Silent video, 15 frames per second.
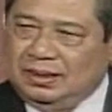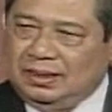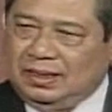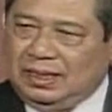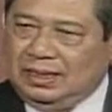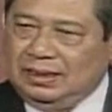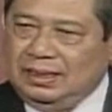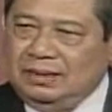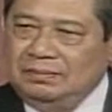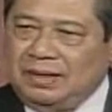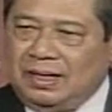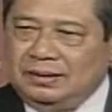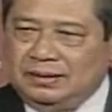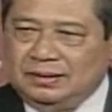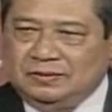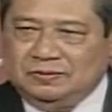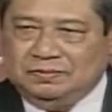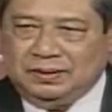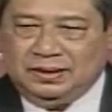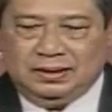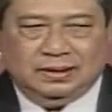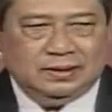I am honored to
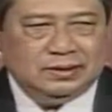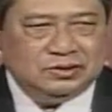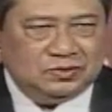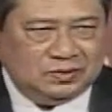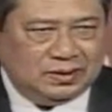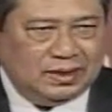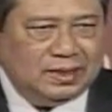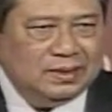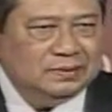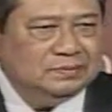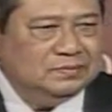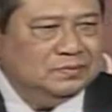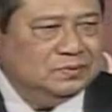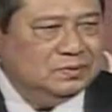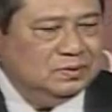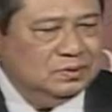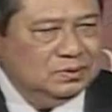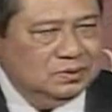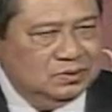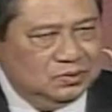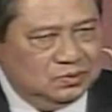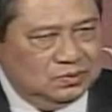be here today
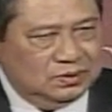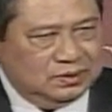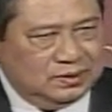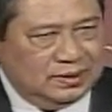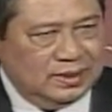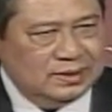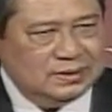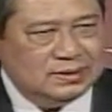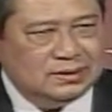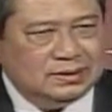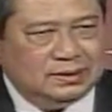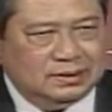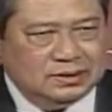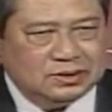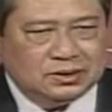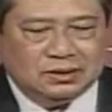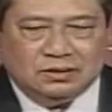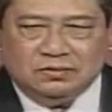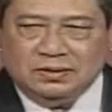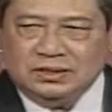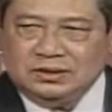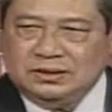to address the
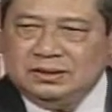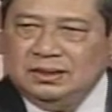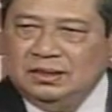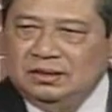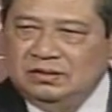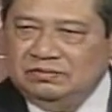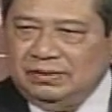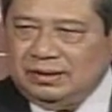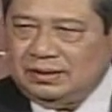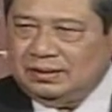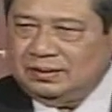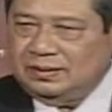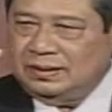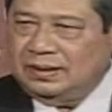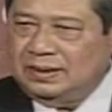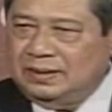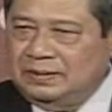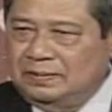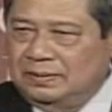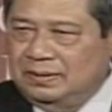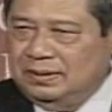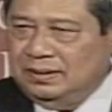distinguished
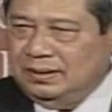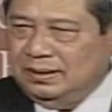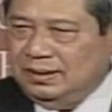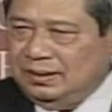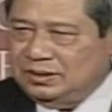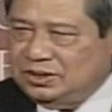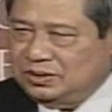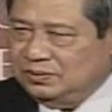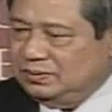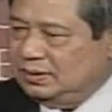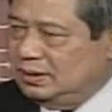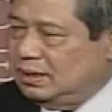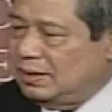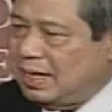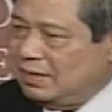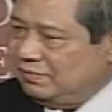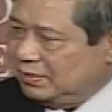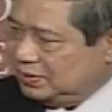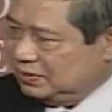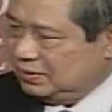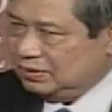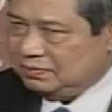faculty and students of
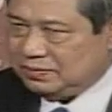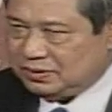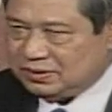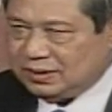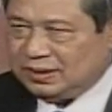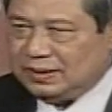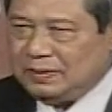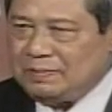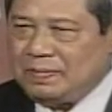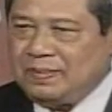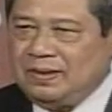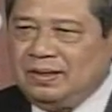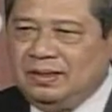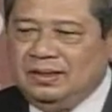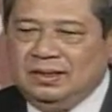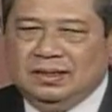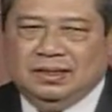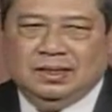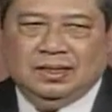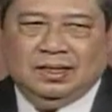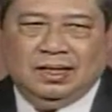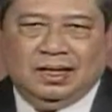Harvard University.
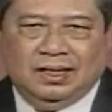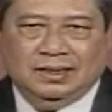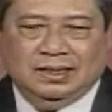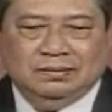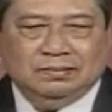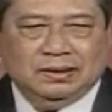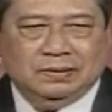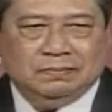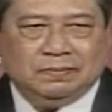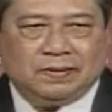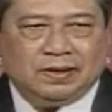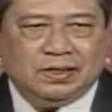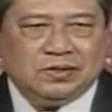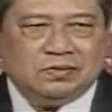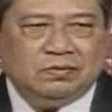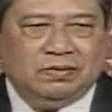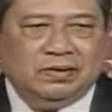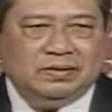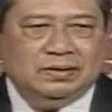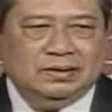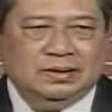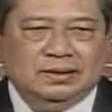I am impressed
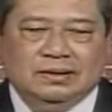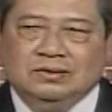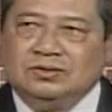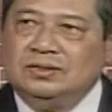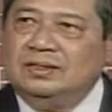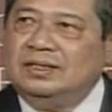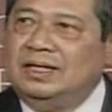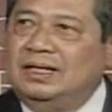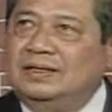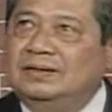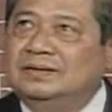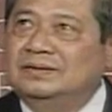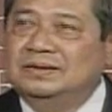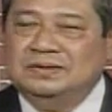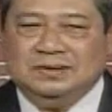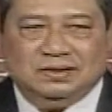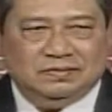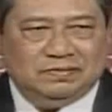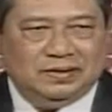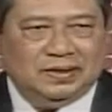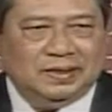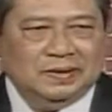with the turnout this
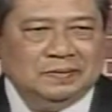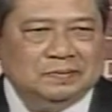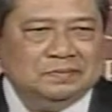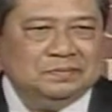evening,